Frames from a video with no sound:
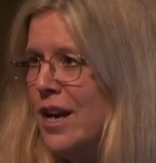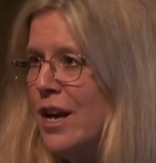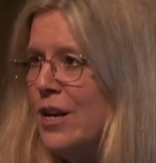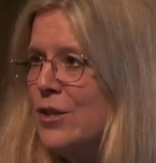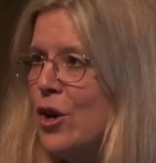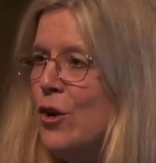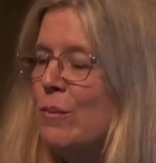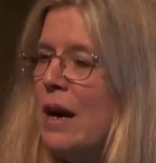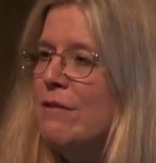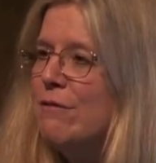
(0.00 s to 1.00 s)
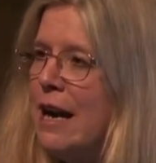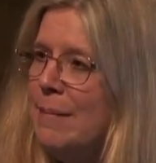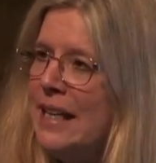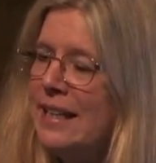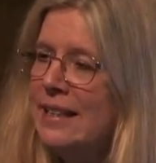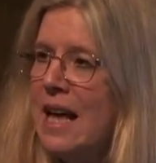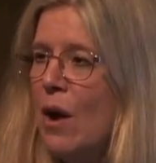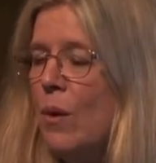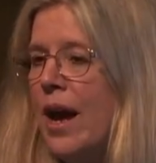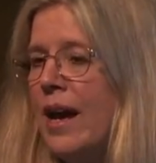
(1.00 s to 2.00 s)
So by framing it in that
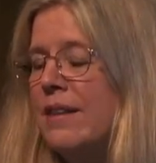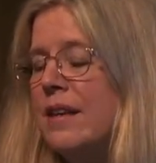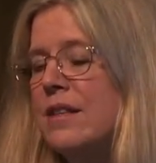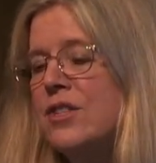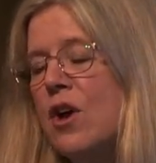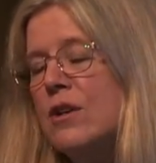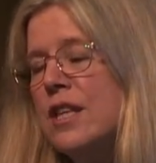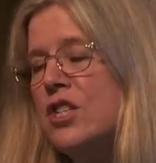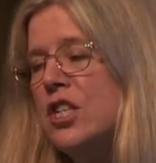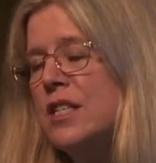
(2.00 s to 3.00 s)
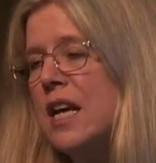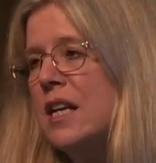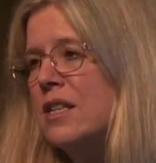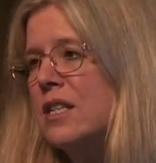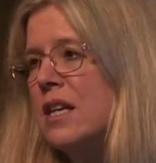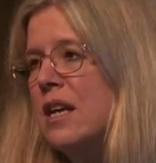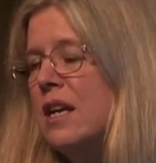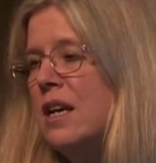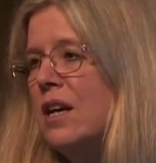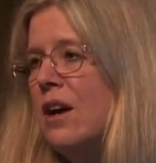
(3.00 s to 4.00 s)
way, then the songs that she sings
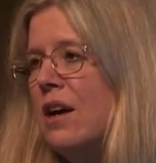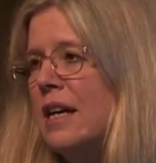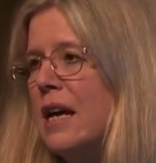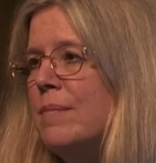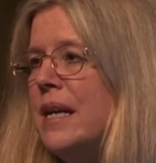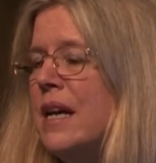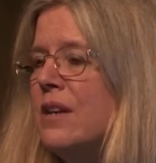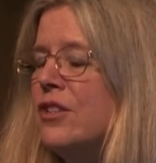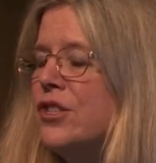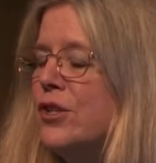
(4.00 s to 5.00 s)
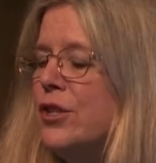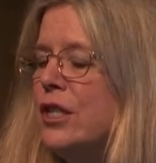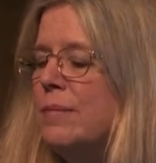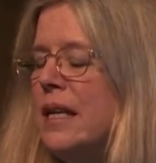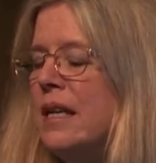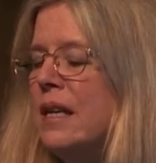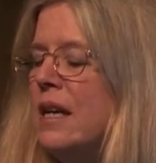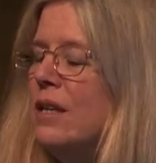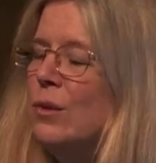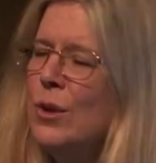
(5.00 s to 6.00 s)
can be understood to be
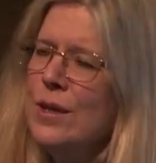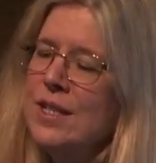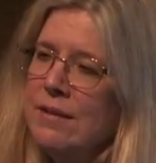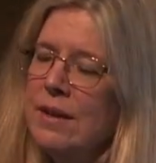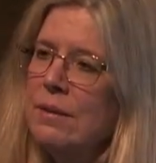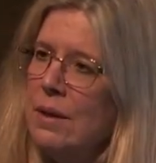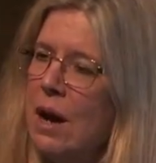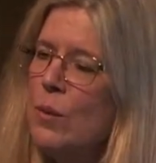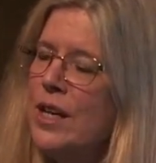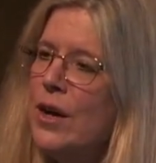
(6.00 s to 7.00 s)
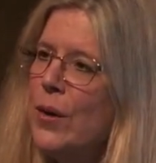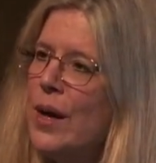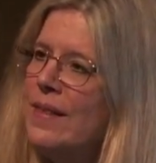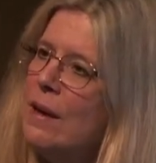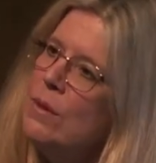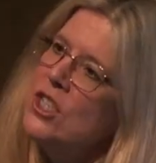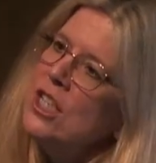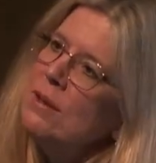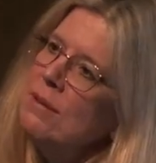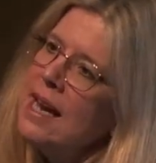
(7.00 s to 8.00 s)
the words of a, a widow. And then when
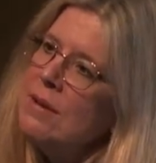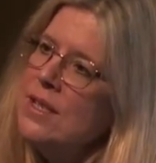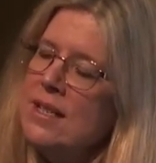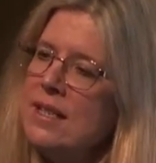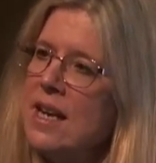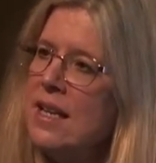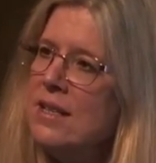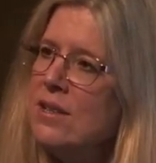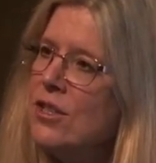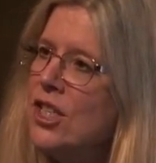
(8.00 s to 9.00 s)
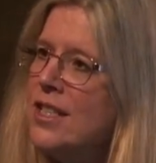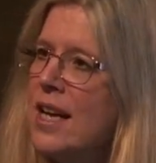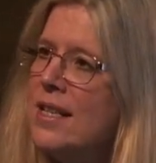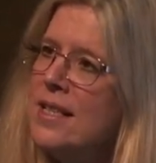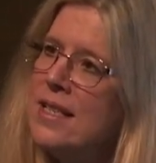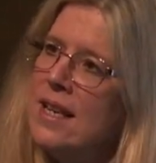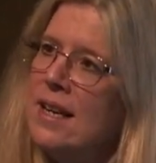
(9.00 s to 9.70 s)
she renounces things, or she says,